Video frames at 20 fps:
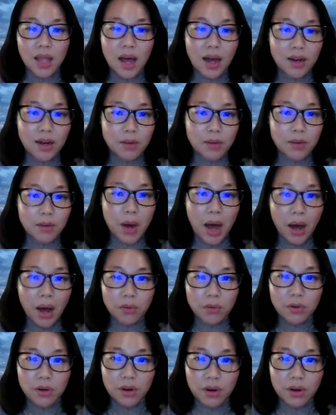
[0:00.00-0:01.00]
lot of
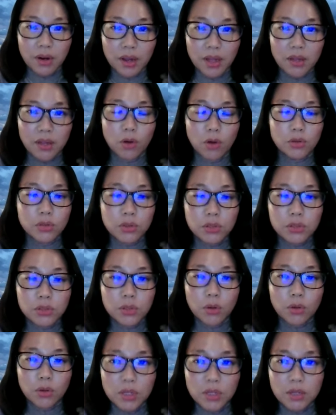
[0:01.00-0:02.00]
power and also
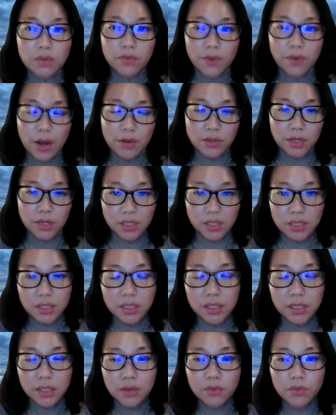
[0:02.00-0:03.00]
solid
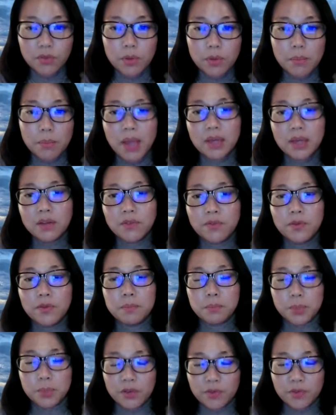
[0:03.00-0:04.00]
foundation for many
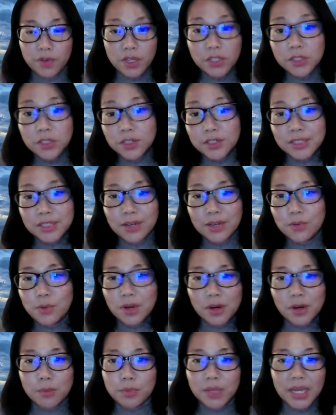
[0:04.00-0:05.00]
features that
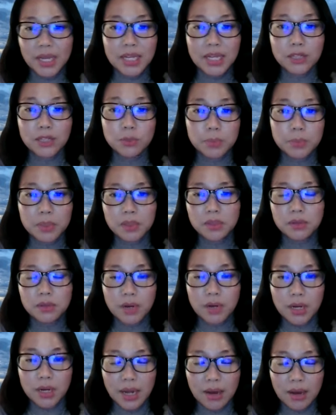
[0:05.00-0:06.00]
we are planning to build
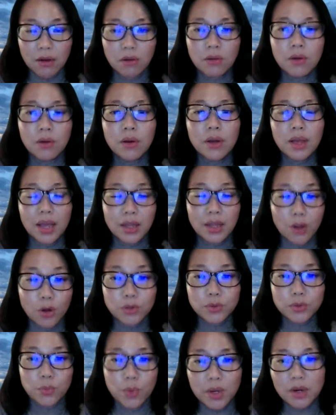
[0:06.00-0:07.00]
right now. And
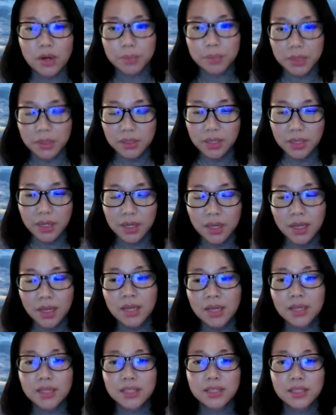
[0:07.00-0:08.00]
also we are building.
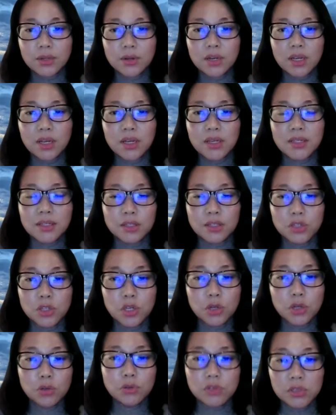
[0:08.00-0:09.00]
So it is a
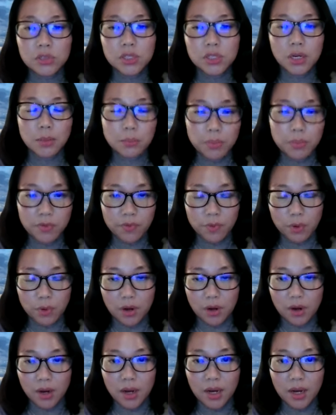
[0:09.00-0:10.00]
huge jump
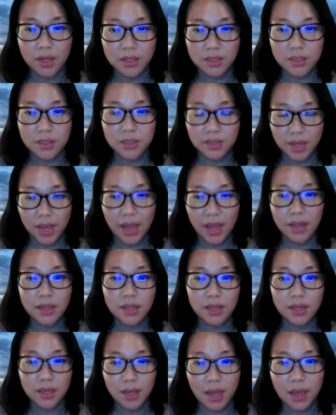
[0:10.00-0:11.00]
for us
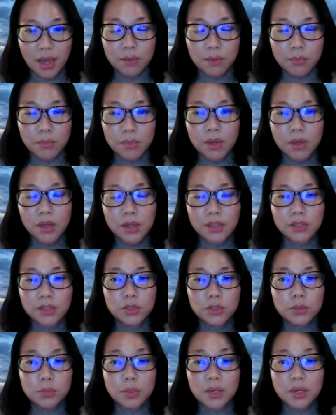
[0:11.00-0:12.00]
and the game
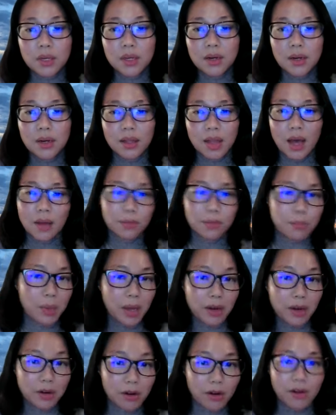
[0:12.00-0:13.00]
to be a lot
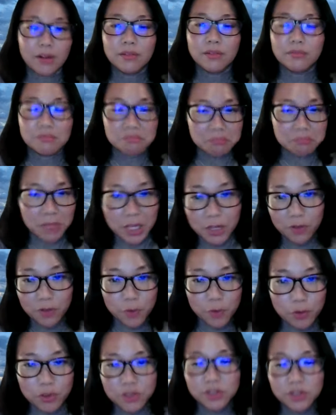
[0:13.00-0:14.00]
better in the
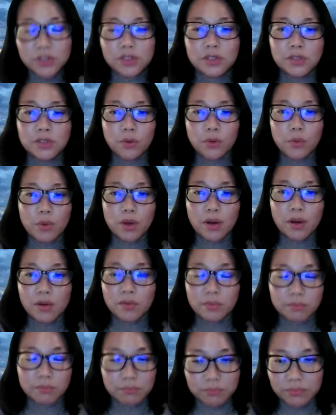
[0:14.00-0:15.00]
future. So we
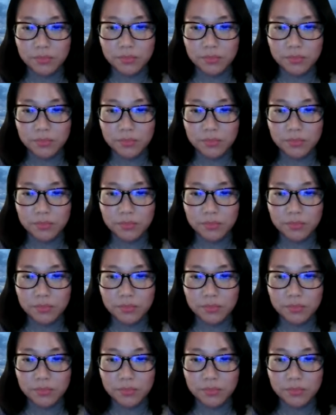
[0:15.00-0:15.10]
are